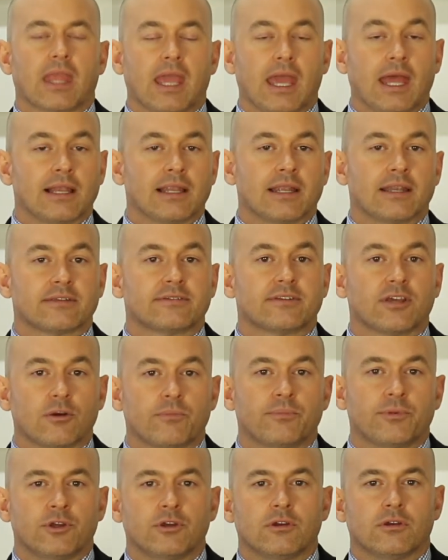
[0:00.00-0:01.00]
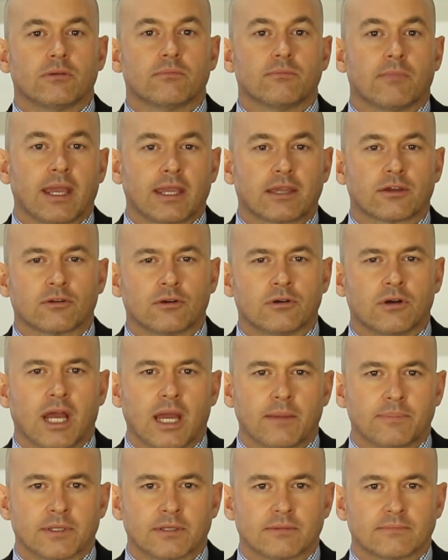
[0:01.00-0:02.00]
and let us help you make it all
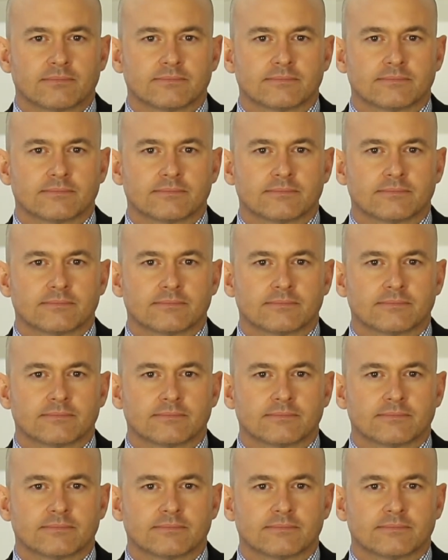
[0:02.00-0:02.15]
happen.